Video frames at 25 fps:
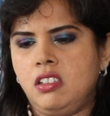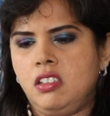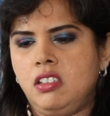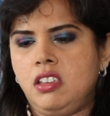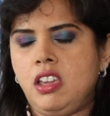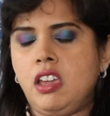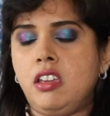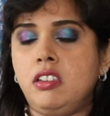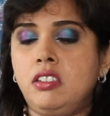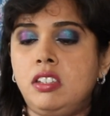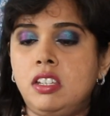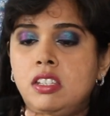
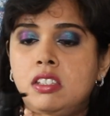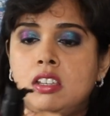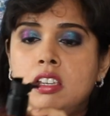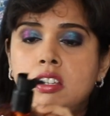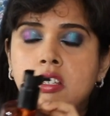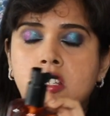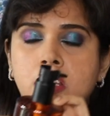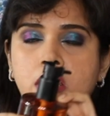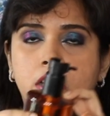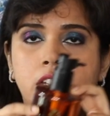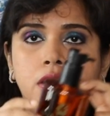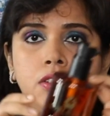Yeah, it is
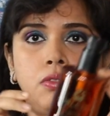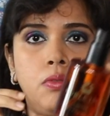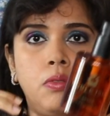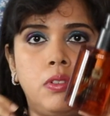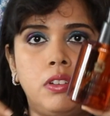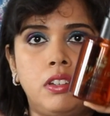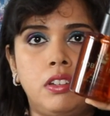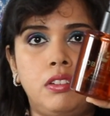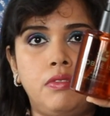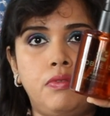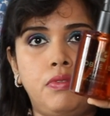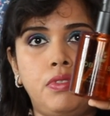actually
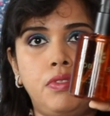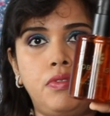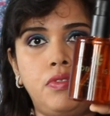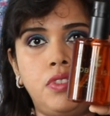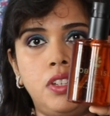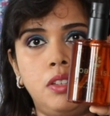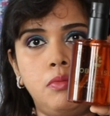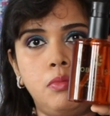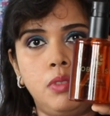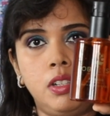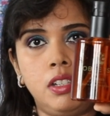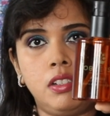
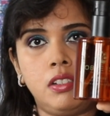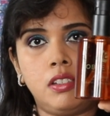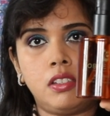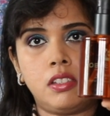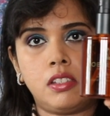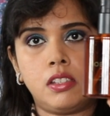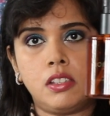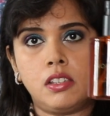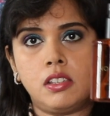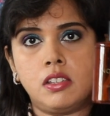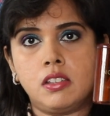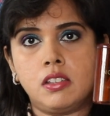250 mils.